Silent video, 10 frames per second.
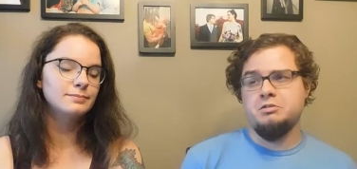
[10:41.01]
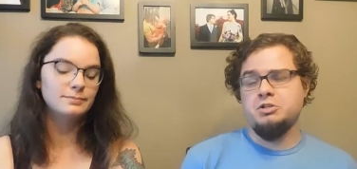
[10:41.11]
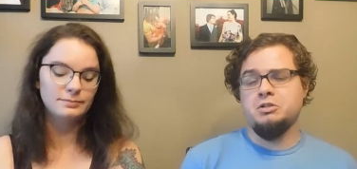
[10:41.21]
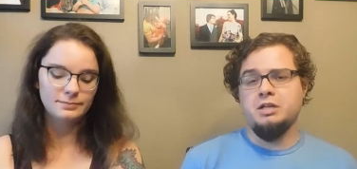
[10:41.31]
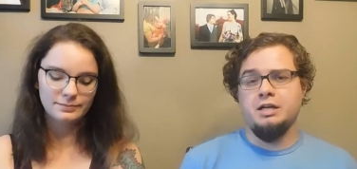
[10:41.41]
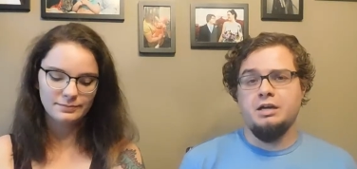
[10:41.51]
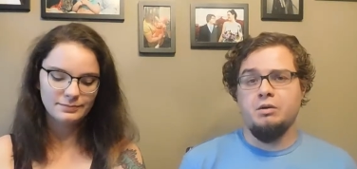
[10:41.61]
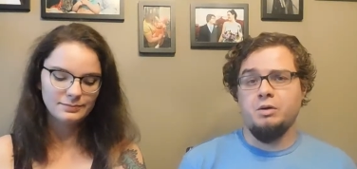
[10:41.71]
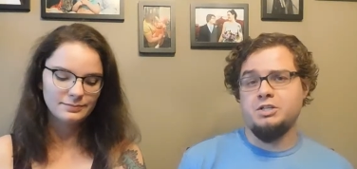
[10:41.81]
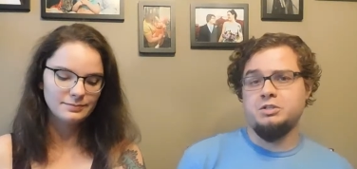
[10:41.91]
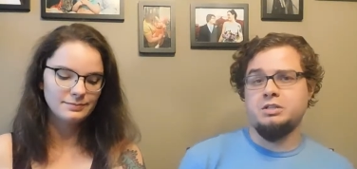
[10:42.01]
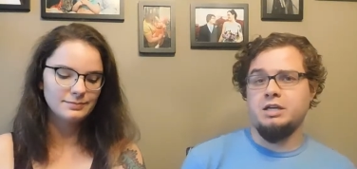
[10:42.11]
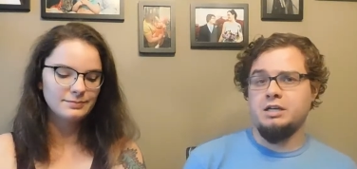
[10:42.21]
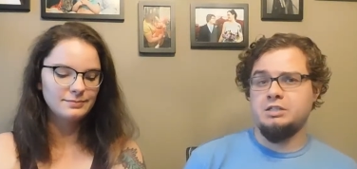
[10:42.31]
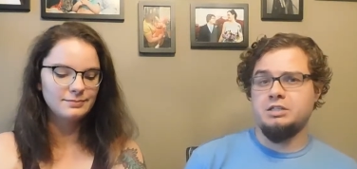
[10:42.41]
Speaker 1: should they care? Why shouldn't
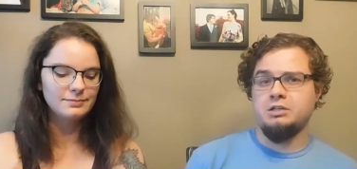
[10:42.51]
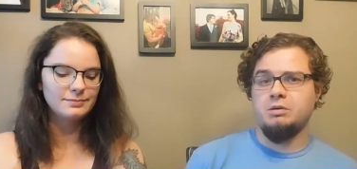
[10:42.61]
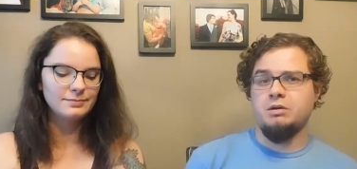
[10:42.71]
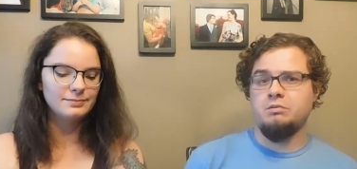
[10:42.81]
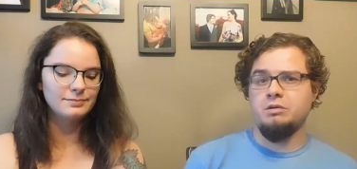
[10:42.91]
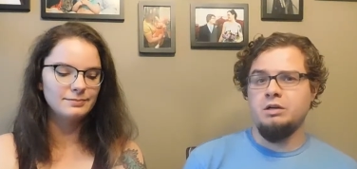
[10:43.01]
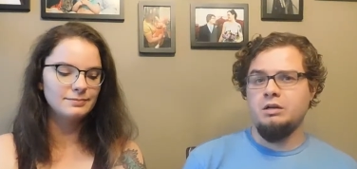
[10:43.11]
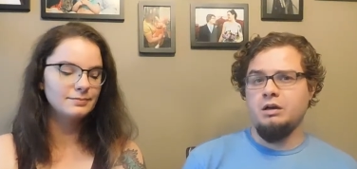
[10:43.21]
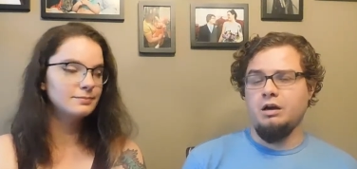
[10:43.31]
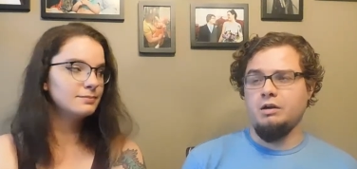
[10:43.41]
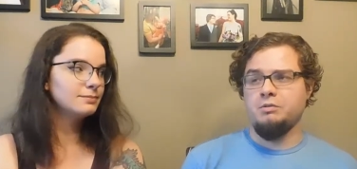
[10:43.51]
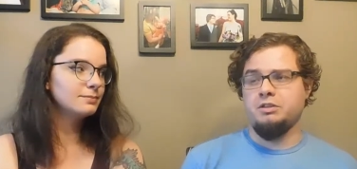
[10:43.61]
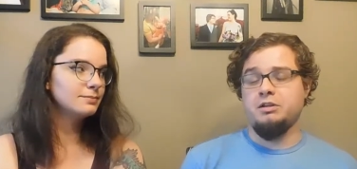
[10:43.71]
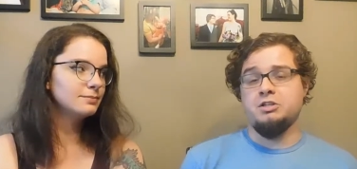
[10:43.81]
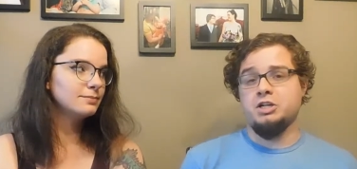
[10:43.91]
they continue out on
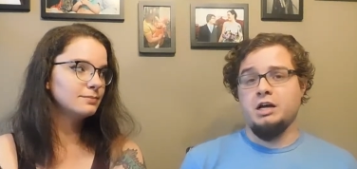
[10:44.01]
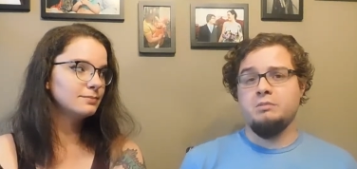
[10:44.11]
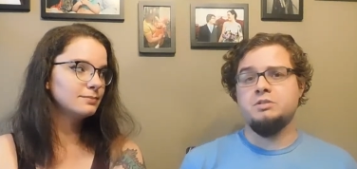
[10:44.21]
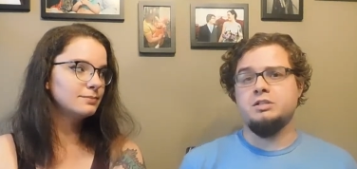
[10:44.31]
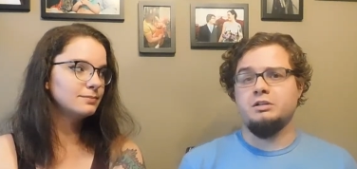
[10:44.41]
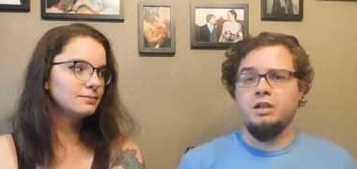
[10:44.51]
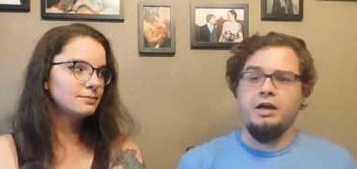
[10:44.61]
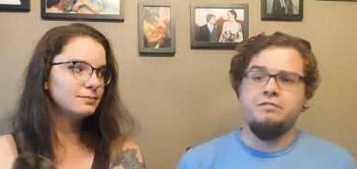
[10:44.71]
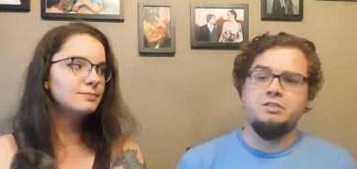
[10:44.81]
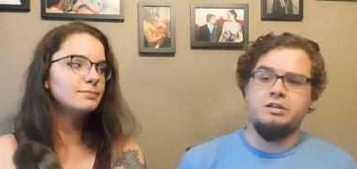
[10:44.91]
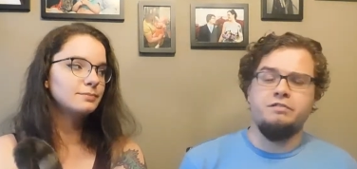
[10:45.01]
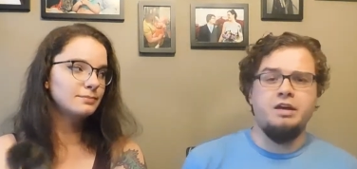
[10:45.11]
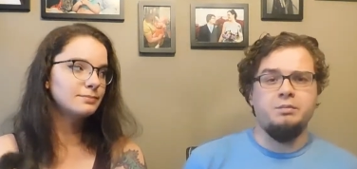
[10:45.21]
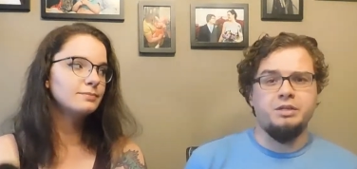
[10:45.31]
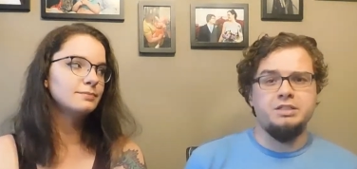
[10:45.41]
with their jobs and their lives and their
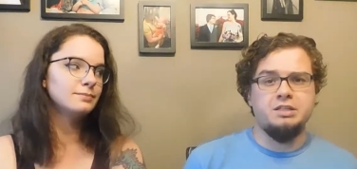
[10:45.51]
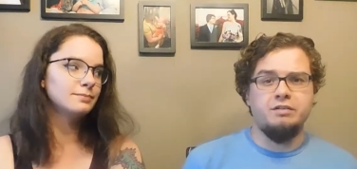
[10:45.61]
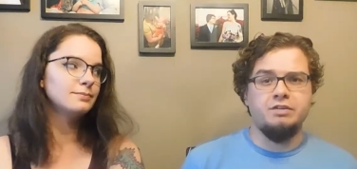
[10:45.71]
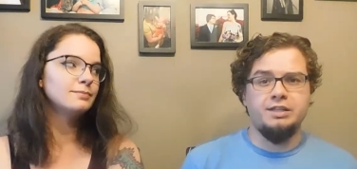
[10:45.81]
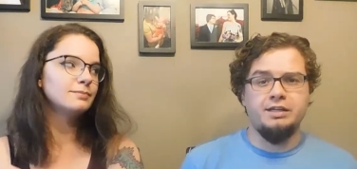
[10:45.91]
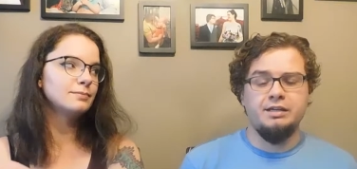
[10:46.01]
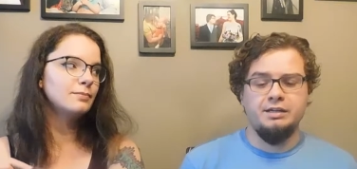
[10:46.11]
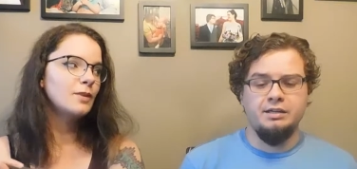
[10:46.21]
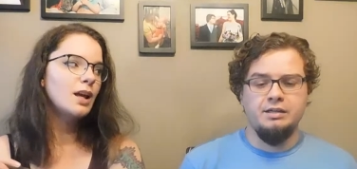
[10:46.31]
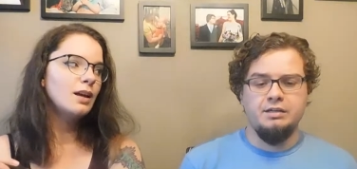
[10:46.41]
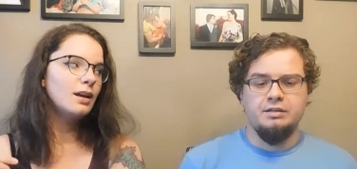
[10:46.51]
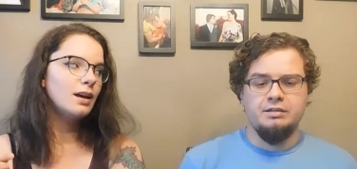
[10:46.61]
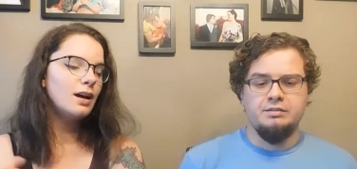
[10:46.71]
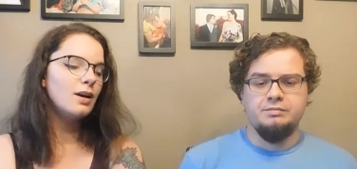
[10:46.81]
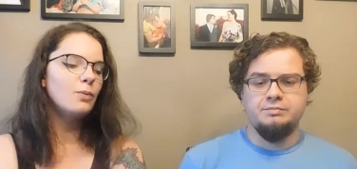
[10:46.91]
families and everything?
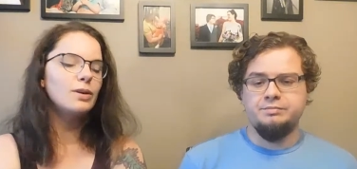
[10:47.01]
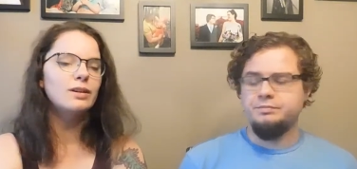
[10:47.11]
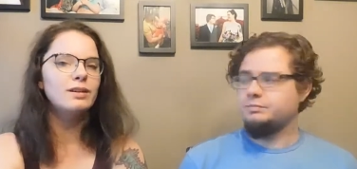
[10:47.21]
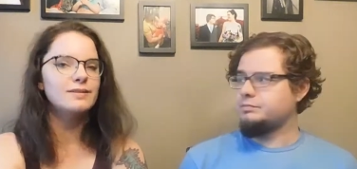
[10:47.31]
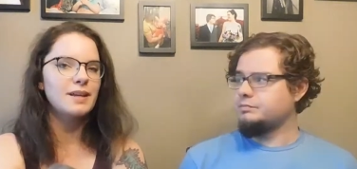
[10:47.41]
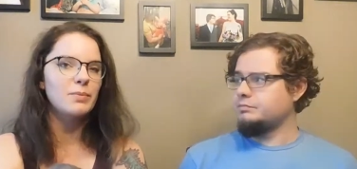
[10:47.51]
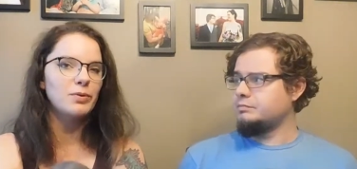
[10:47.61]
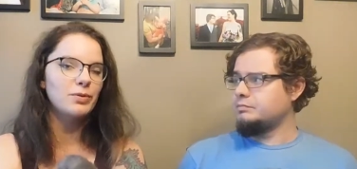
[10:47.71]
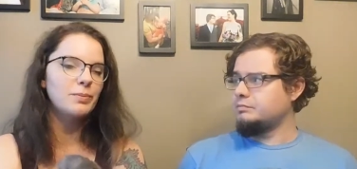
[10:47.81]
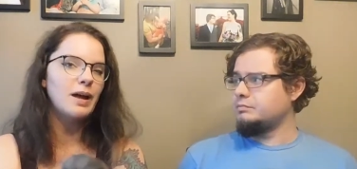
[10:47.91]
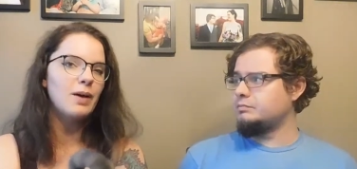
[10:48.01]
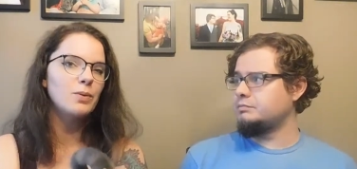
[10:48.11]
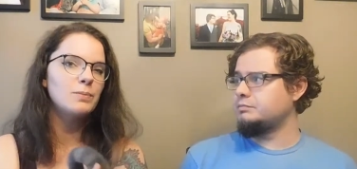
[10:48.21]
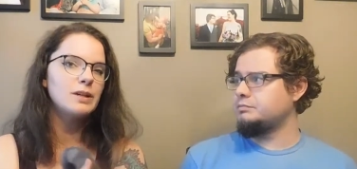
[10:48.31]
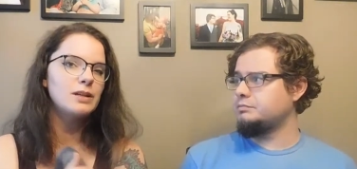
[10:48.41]
Speaker 2: One good example from that
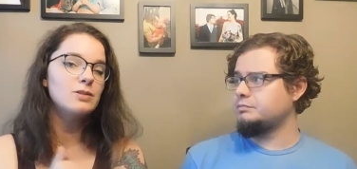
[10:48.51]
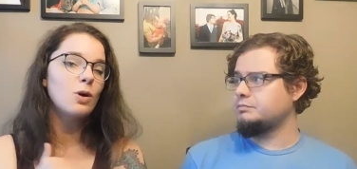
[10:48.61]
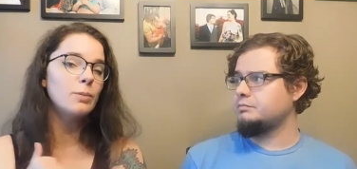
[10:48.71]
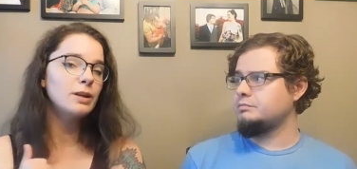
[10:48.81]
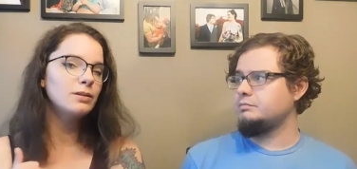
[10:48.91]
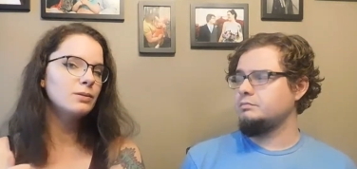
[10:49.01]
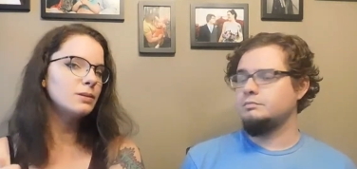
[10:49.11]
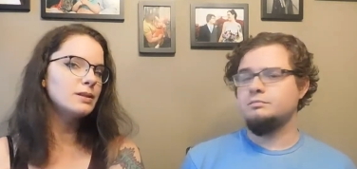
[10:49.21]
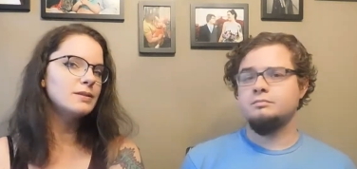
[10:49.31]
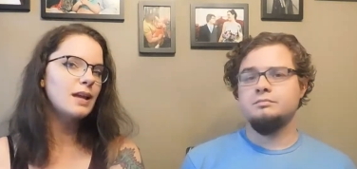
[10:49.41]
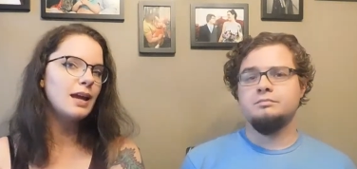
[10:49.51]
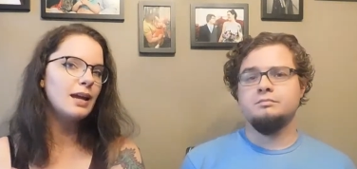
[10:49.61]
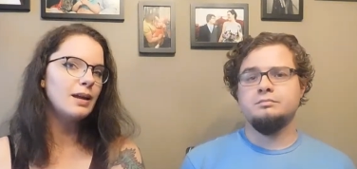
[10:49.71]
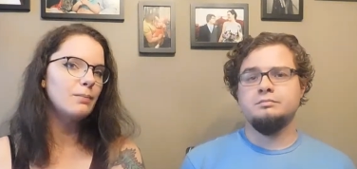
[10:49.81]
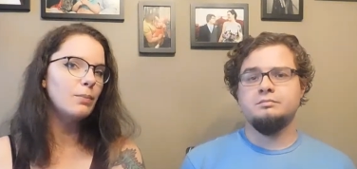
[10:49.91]
would be Toby, who is
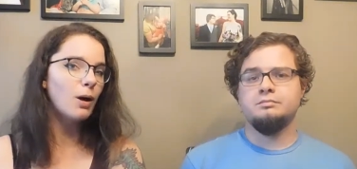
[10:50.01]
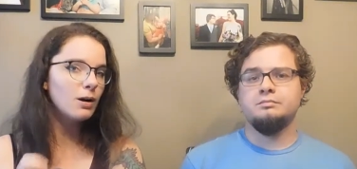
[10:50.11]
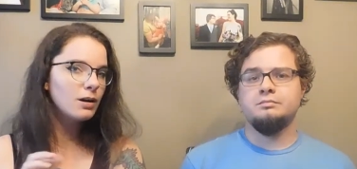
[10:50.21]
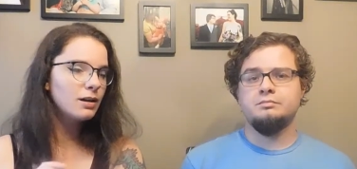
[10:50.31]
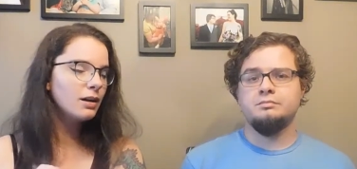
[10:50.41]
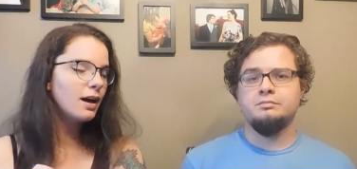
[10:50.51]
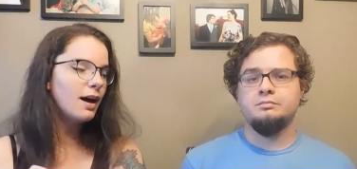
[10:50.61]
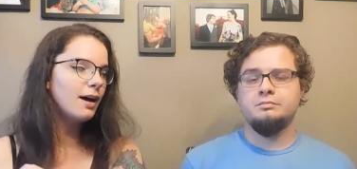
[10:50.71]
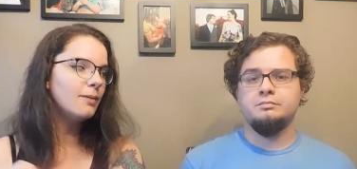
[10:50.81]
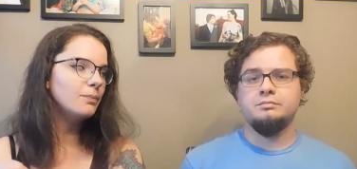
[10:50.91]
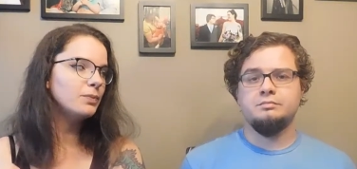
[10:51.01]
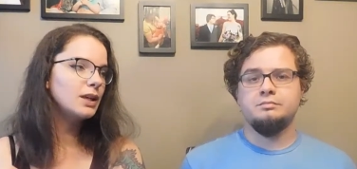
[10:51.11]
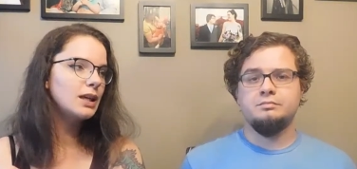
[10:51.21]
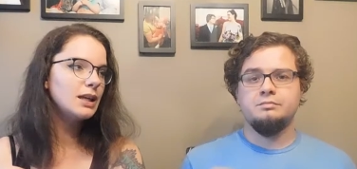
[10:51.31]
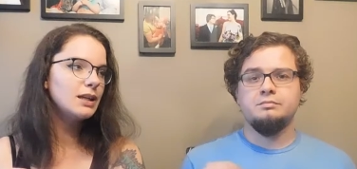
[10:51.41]
a bard.
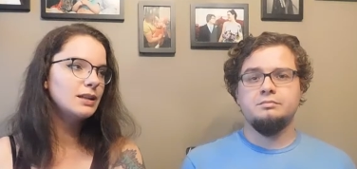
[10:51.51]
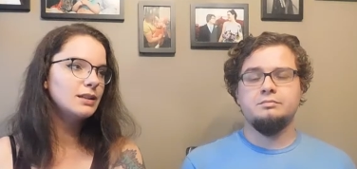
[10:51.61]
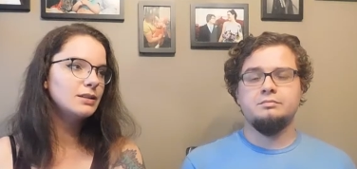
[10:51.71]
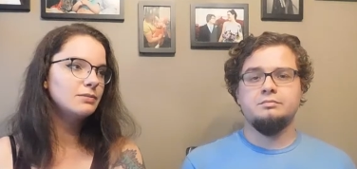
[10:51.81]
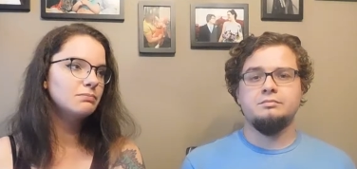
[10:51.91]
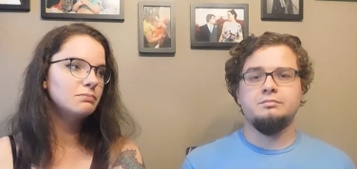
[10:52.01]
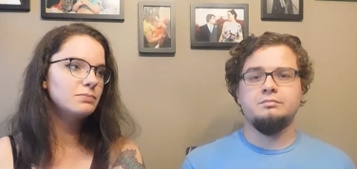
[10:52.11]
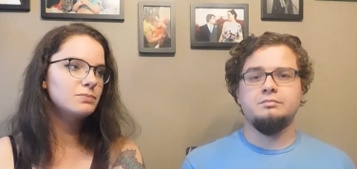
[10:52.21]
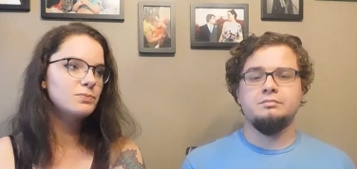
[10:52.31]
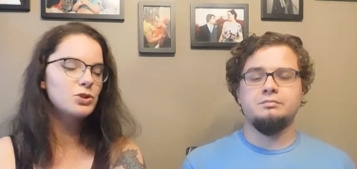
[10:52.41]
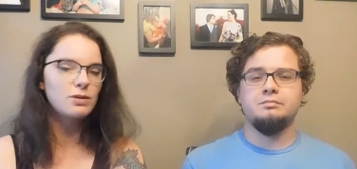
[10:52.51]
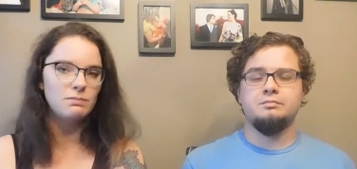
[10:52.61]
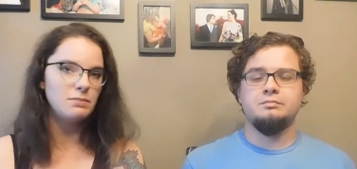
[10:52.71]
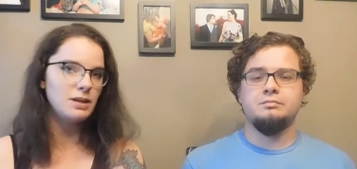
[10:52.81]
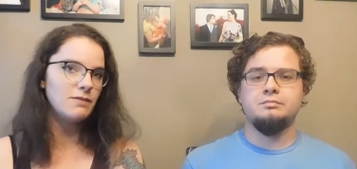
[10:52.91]
He shouldn't be